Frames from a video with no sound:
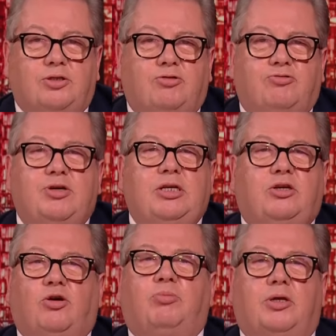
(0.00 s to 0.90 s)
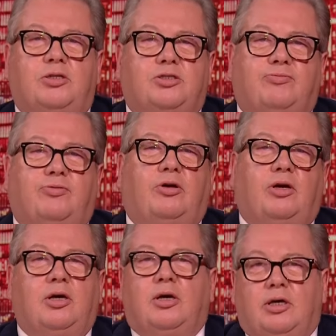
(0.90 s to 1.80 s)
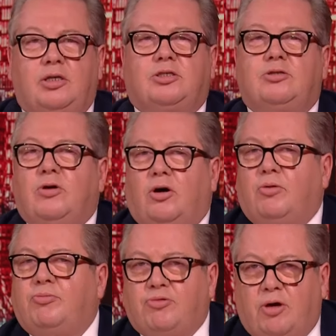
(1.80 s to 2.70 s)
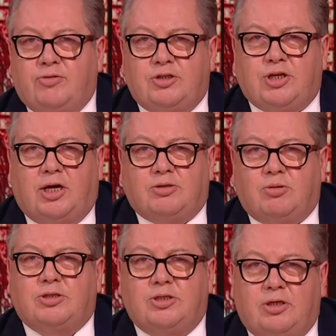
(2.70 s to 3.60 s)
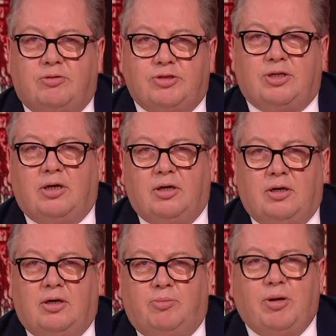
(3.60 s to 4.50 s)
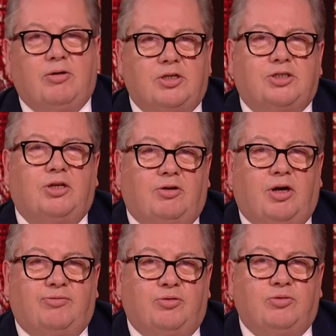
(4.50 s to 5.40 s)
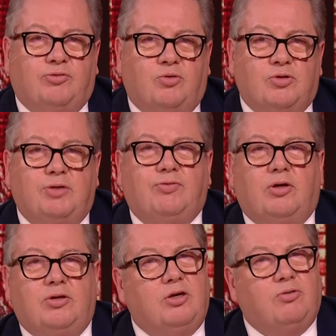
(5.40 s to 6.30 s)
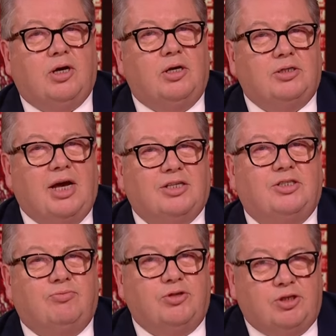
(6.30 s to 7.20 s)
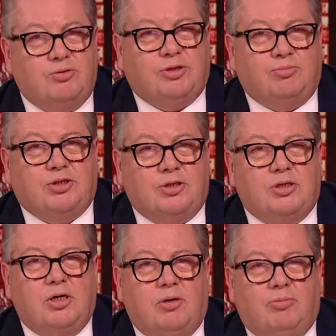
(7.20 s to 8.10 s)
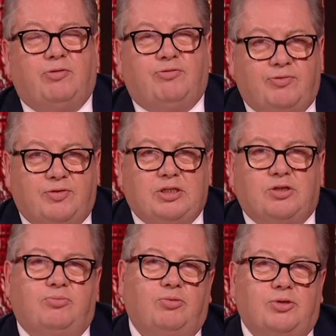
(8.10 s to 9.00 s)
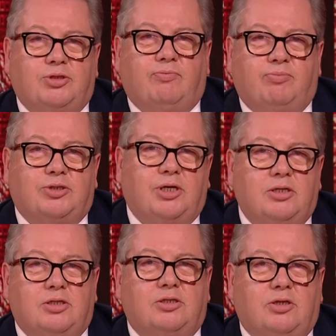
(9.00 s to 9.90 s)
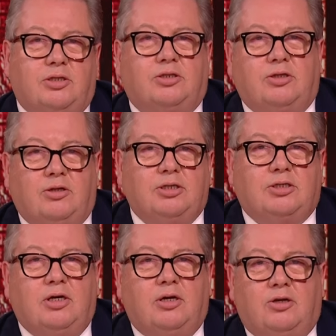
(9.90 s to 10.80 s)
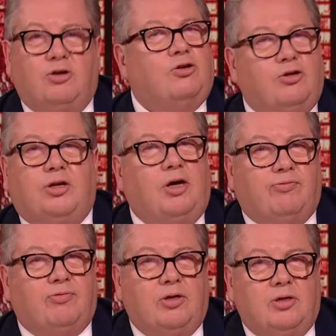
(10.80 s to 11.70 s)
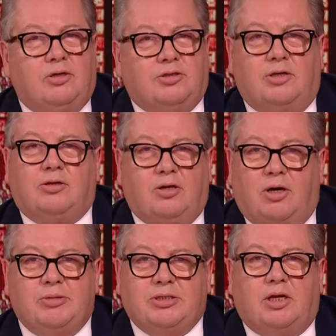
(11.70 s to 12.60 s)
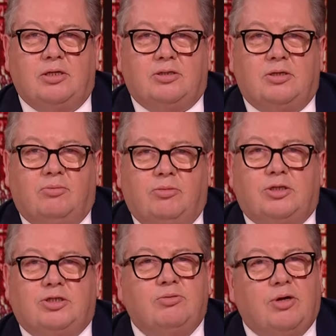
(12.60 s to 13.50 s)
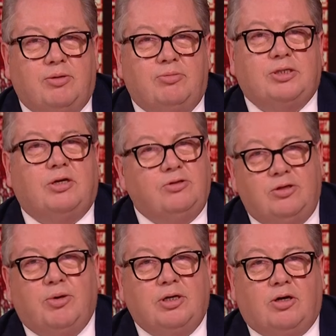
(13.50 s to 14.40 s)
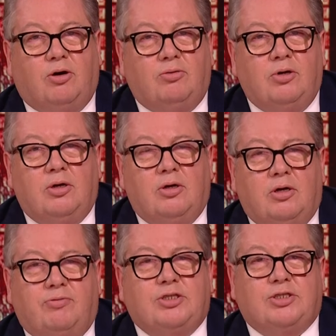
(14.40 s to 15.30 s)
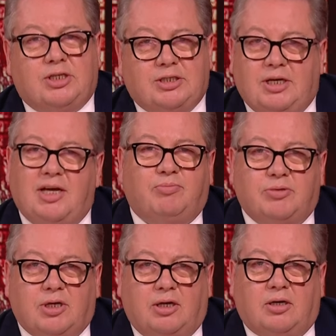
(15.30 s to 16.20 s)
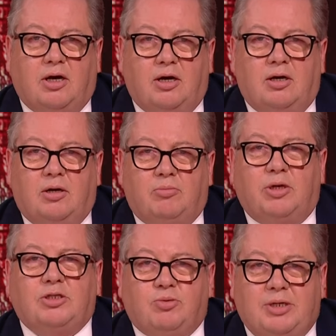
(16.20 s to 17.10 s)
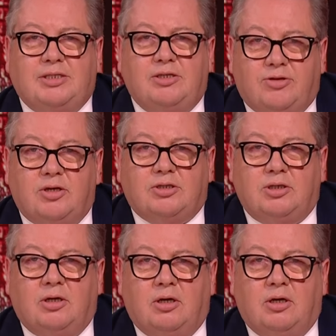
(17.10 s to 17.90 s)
and green goblins to fly into on private jets once a year, is there? Apparently, it's still all our fault, of course, even though the UK has actually reduced emissions by 52.7% since 1990. Not good enough, say the climate zealots. We are still going to miss our UN goal of a 68% cut by 2030.